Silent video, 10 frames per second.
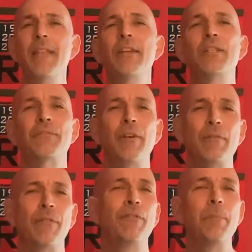then his
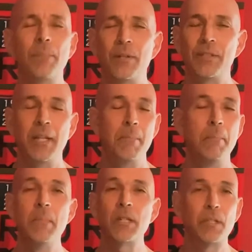favorite football team
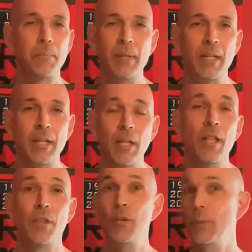must be
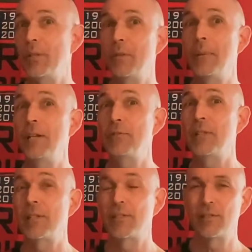the New England
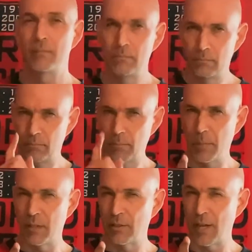Patriots.
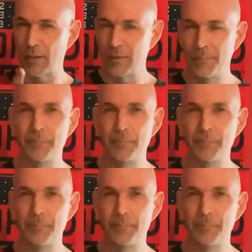But it's not.